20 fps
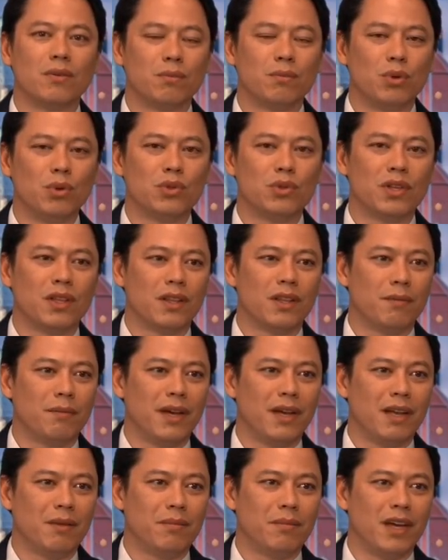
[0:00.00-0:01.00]
Putin the
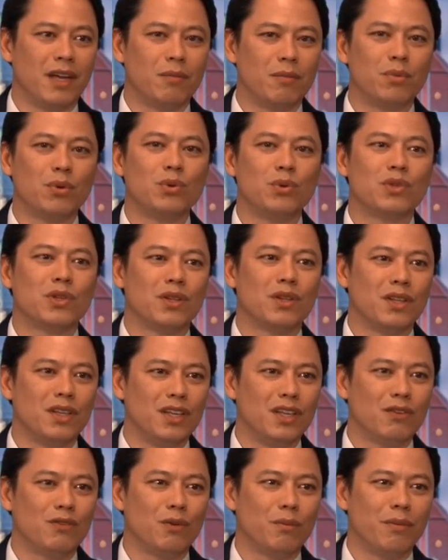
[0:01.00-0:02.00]
madman, Putin the
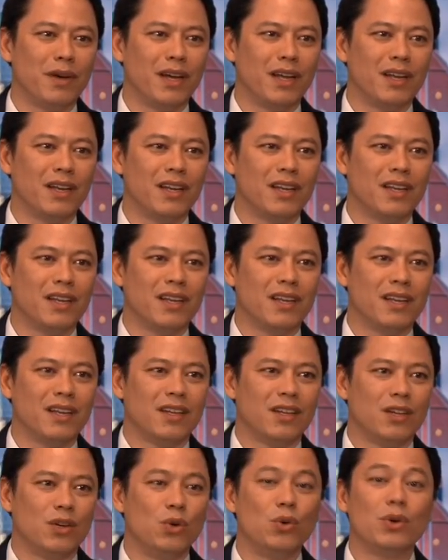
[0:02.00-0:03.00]
evil man,
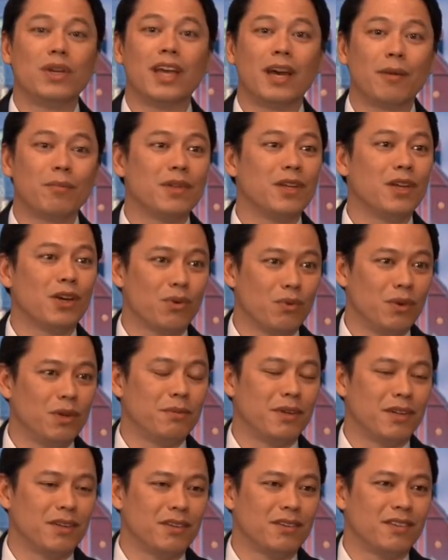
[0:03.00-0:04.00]
who kept the
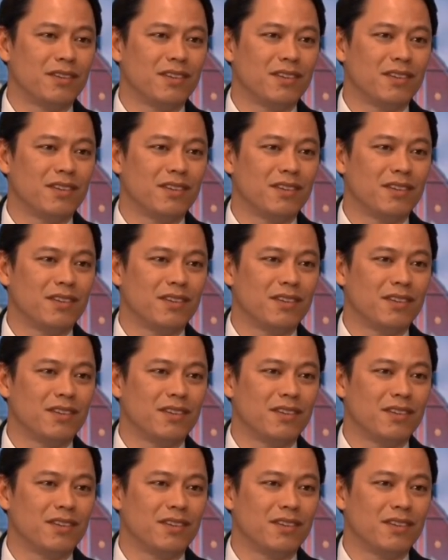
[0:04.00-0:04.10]
agreement.